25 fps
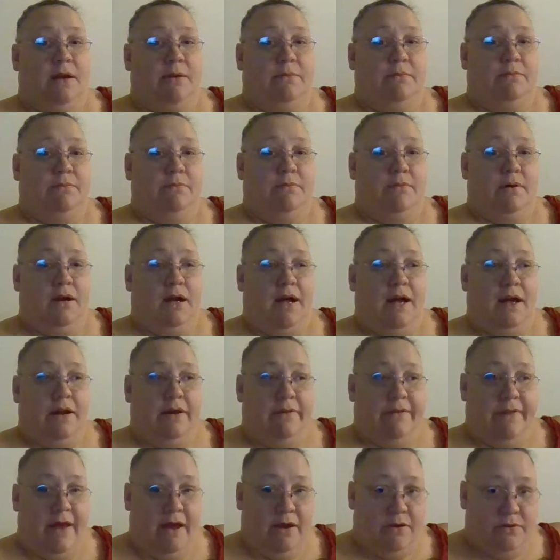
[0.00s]
I'm out
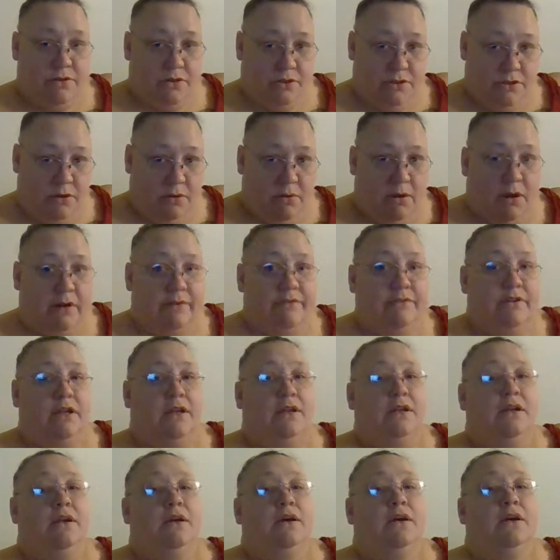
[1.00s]
of the house so
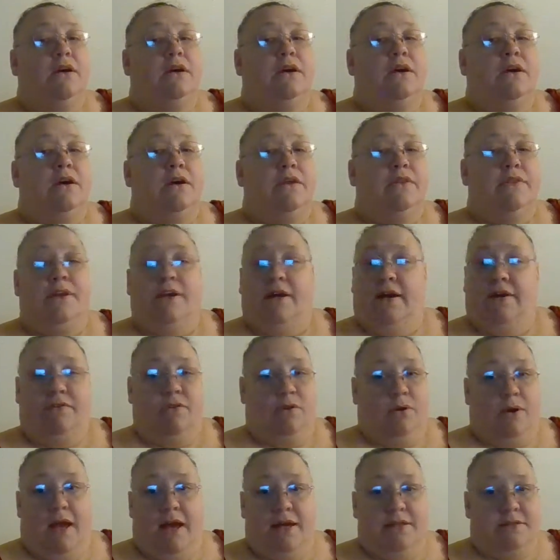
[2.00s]
often that I have
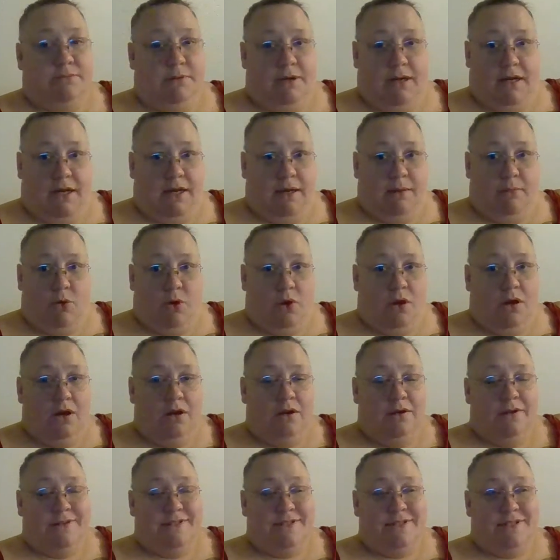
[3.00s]
no gas money anymore.
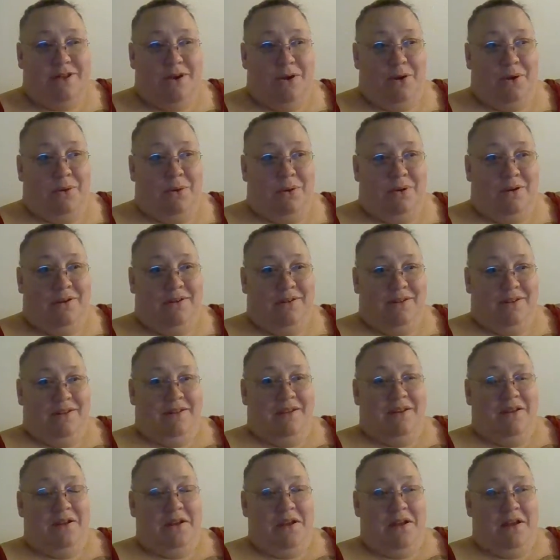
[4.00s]
So
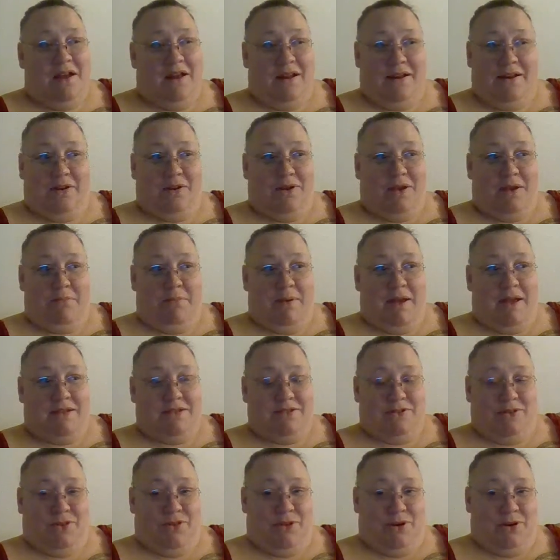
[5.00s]
and I don't get paid
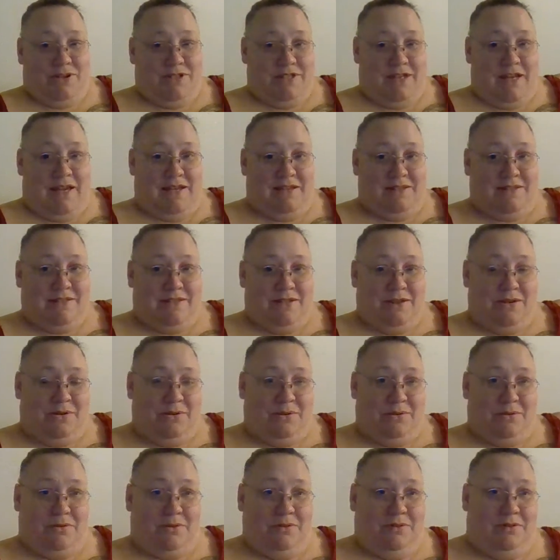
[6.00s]
until Thursday.
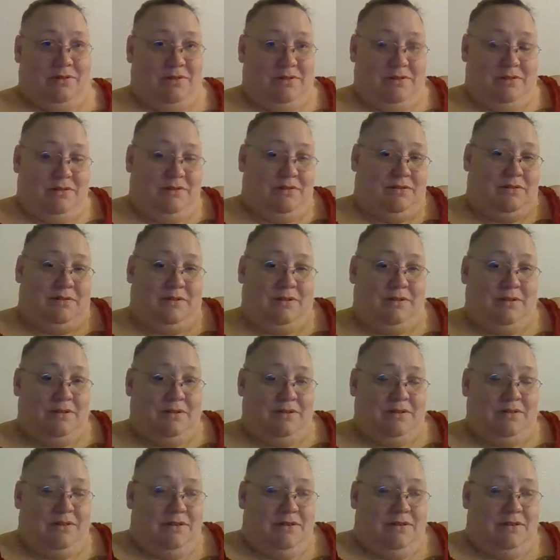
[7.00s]
So, eh.